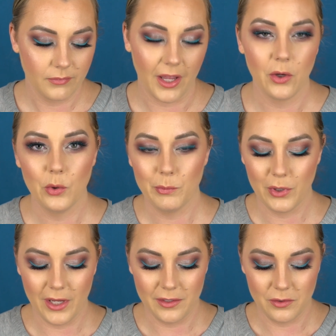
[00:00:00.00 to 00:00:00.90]
I hope
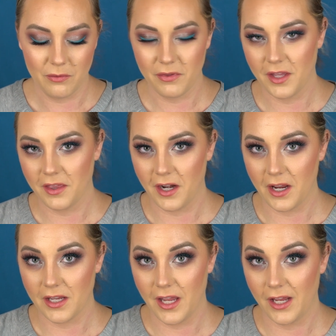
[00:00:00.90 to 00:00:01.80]
you guys don't think that
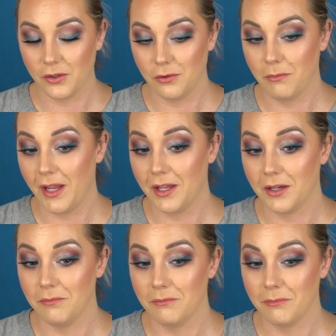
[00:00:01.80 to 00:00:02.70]
I can't do makeup